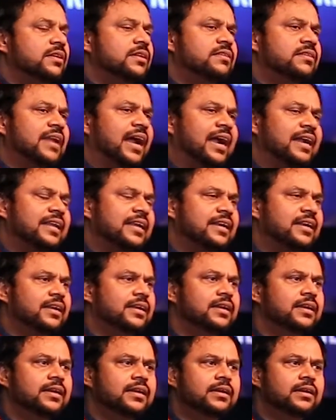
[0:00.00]

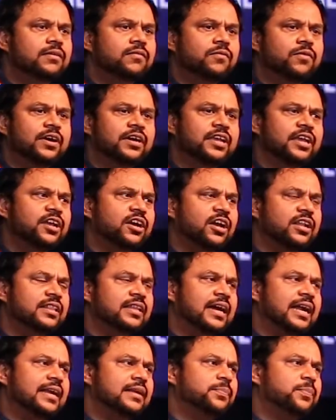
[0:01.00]
Started
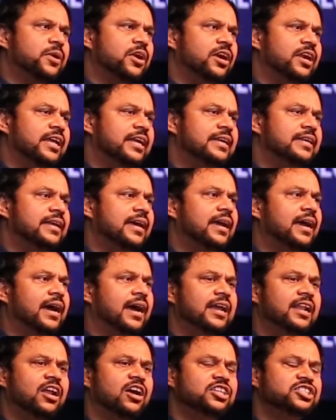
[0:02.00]
working on that
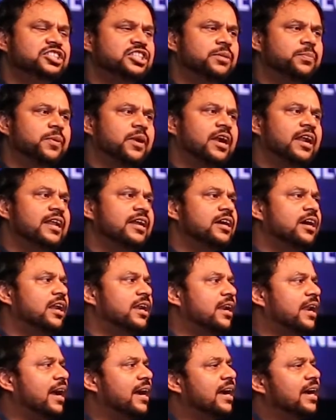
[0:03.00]
product. I launched a
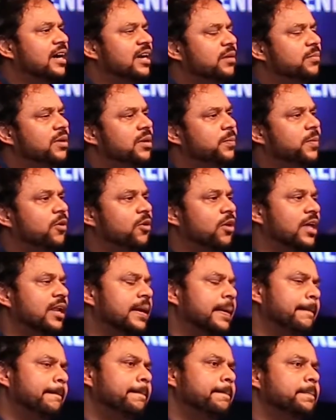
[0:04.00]
product called Raga Herbal
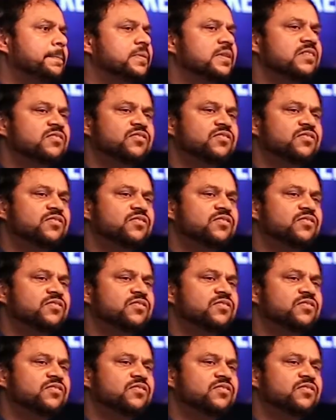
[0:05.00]
Powder.